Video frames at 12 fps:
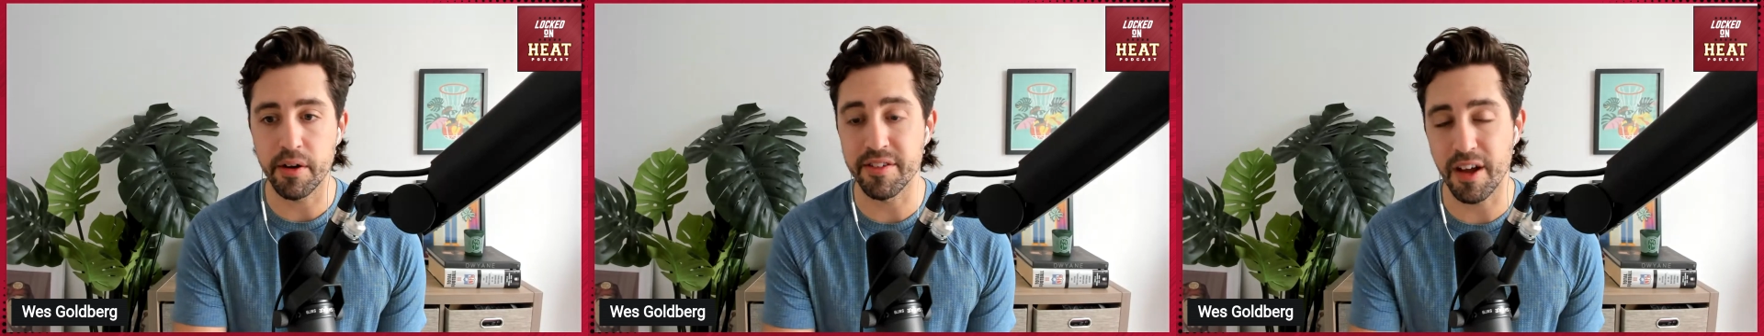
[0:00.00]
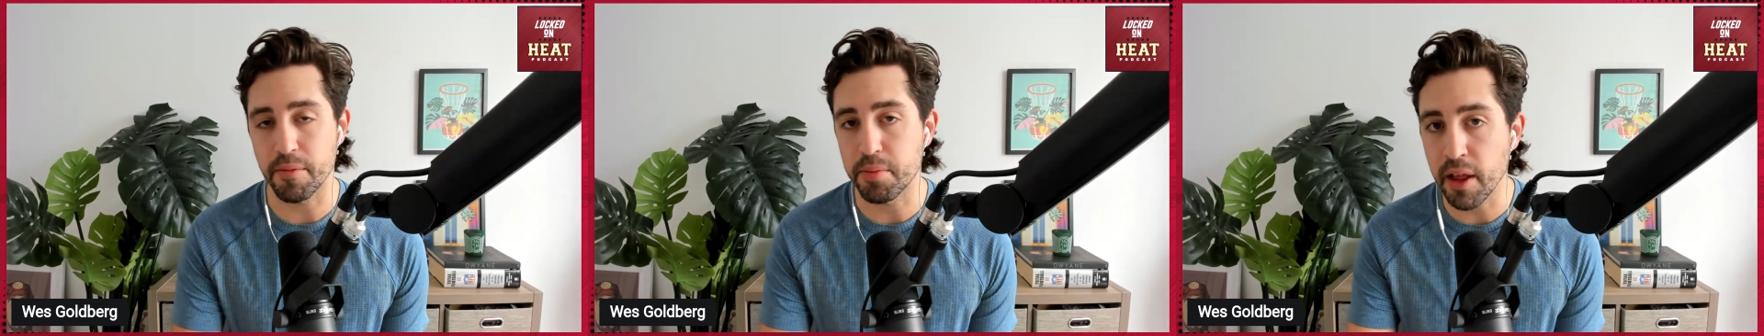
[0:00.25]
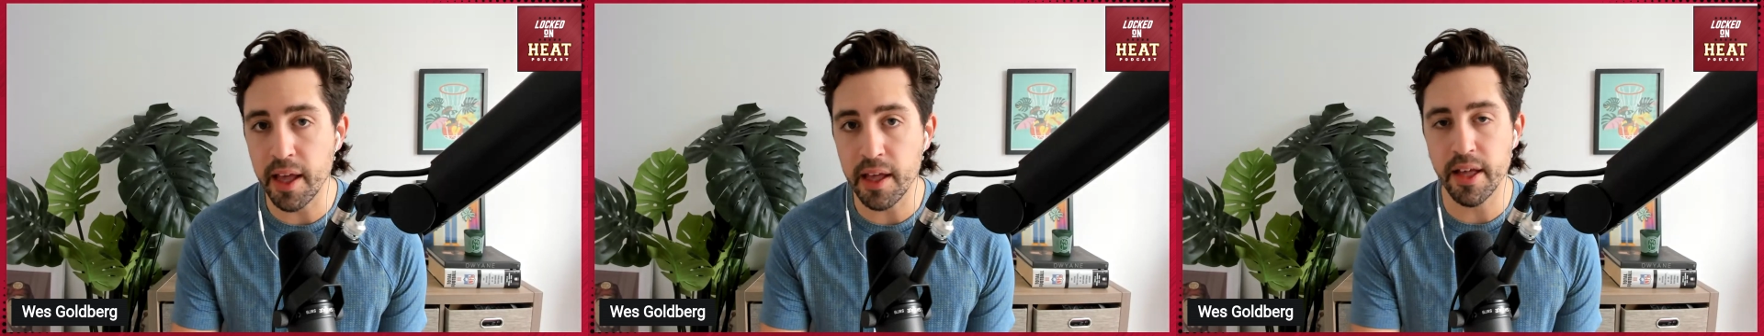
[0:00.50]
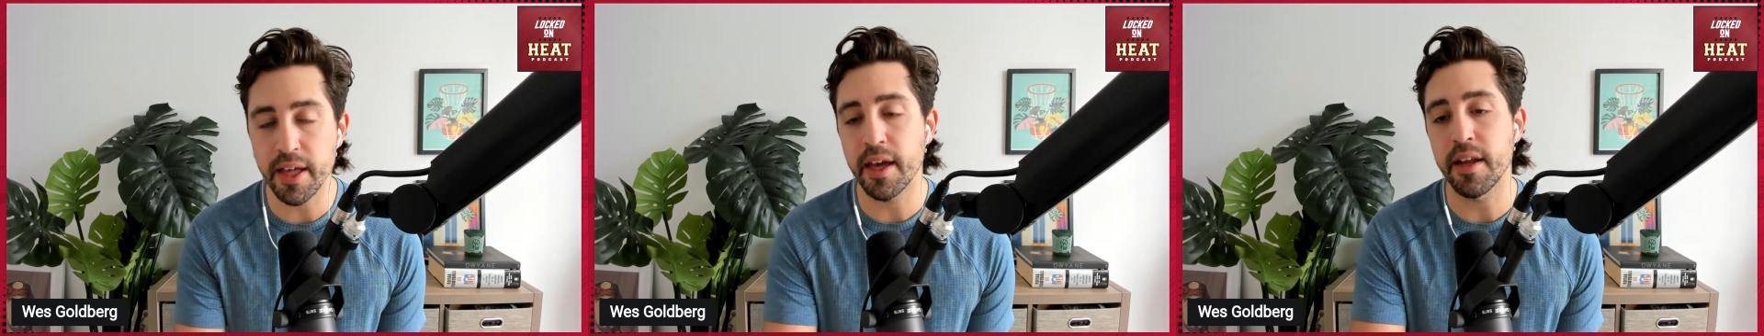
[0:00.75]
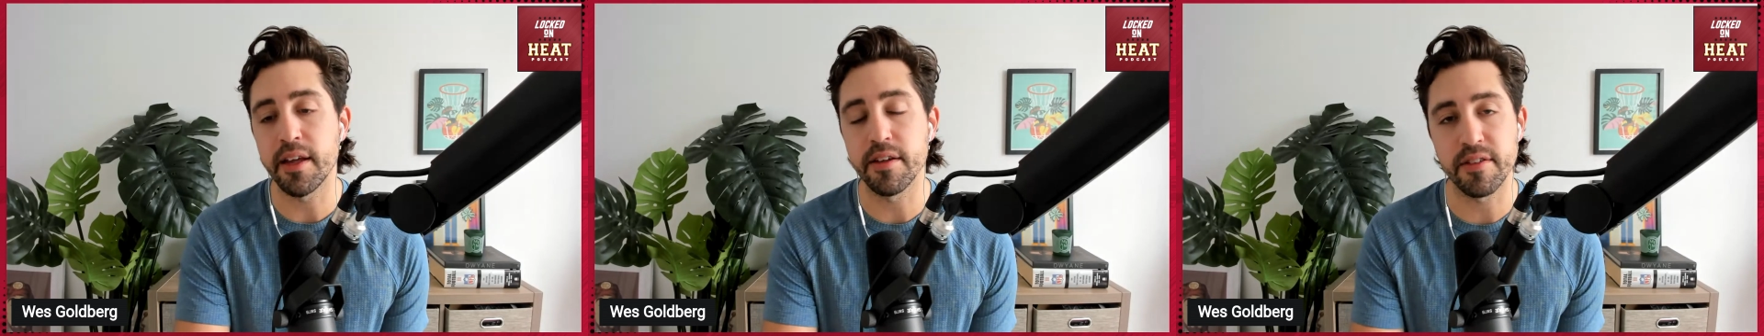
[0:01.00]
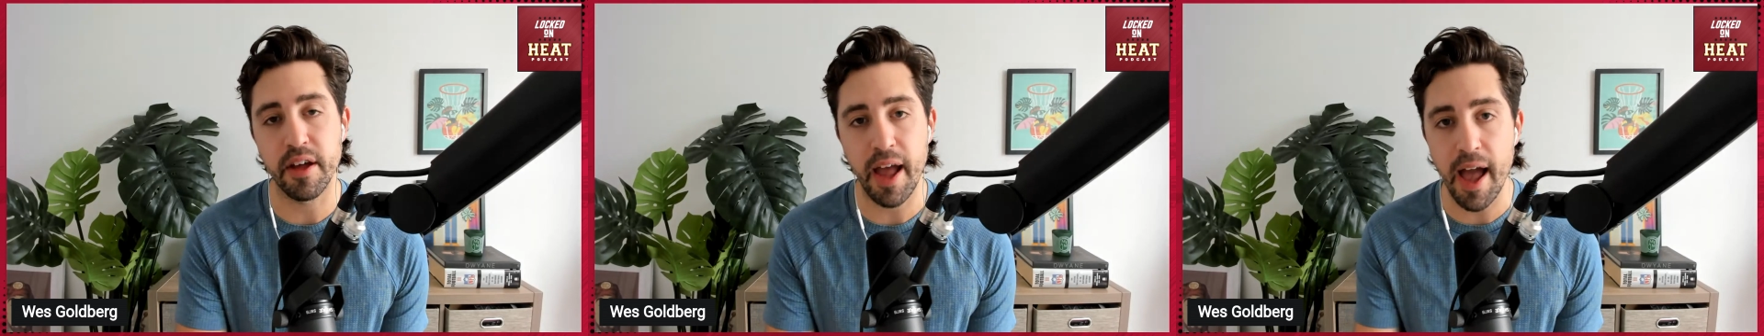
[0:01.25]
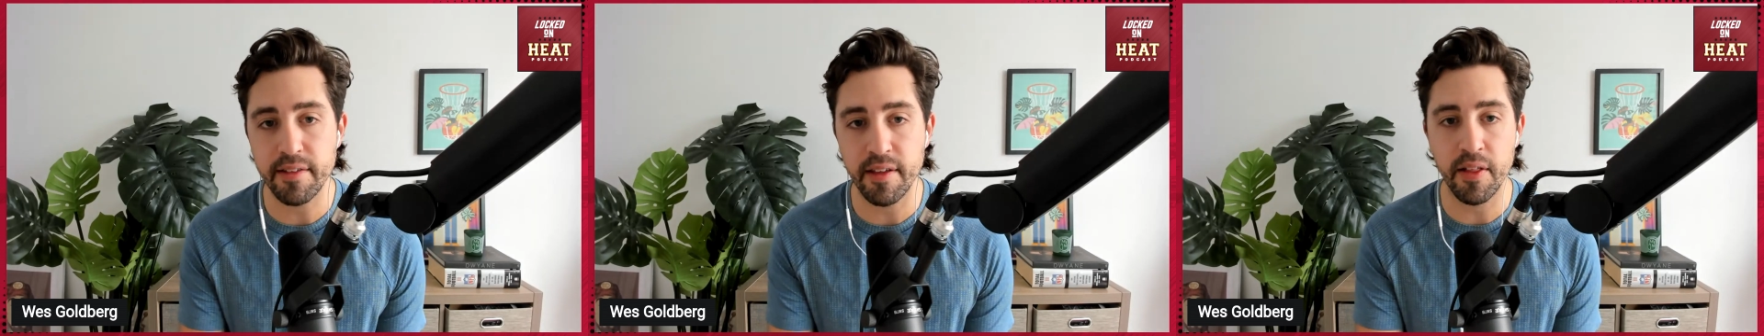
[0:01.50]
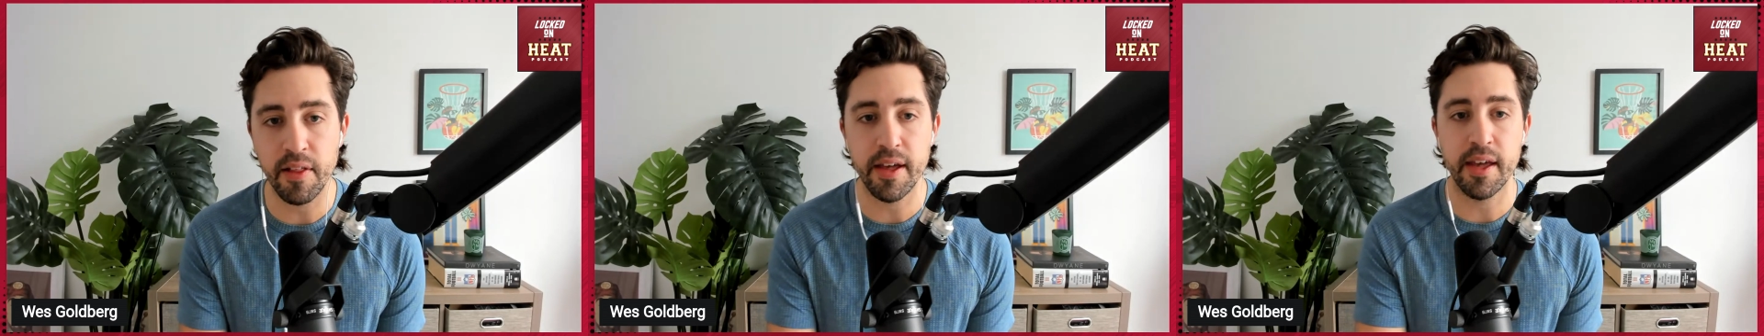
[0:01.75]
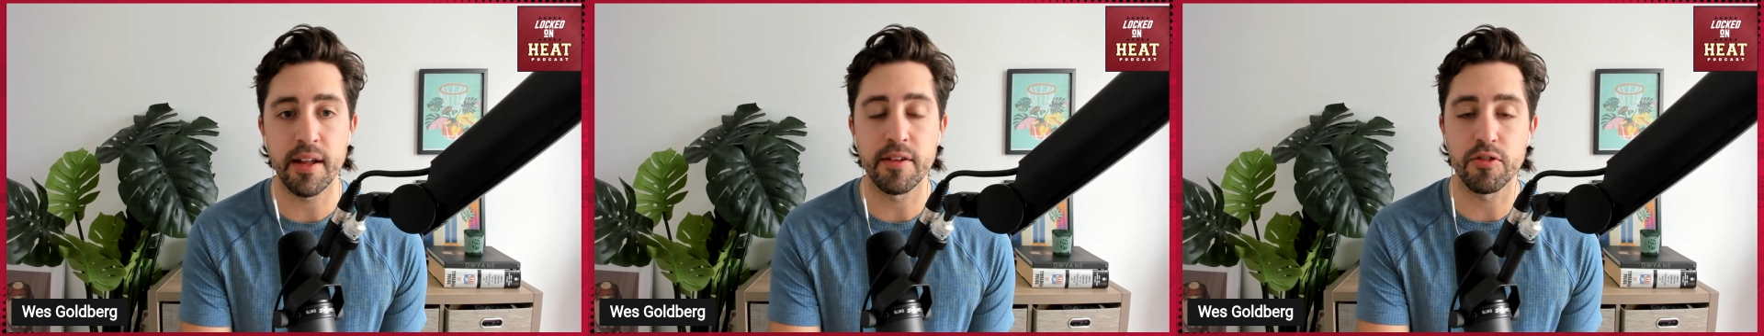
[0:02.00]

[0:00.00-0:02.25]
He's not playing like it. He is not acting like it.